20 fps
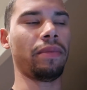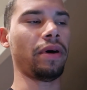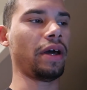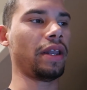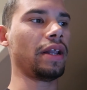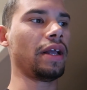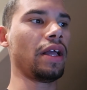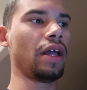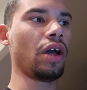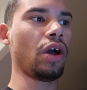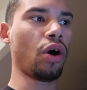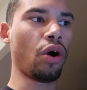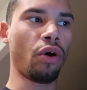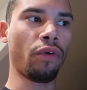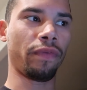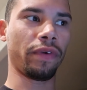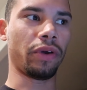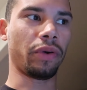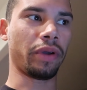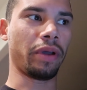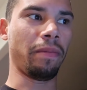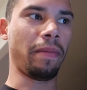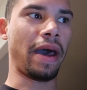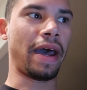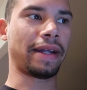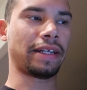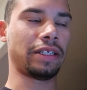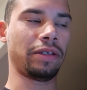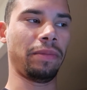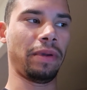But hopefully he'll get
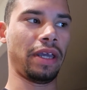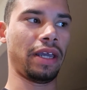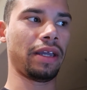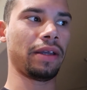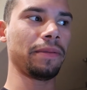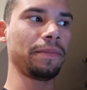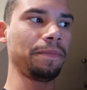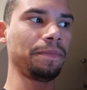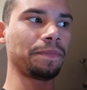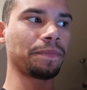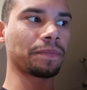back to me.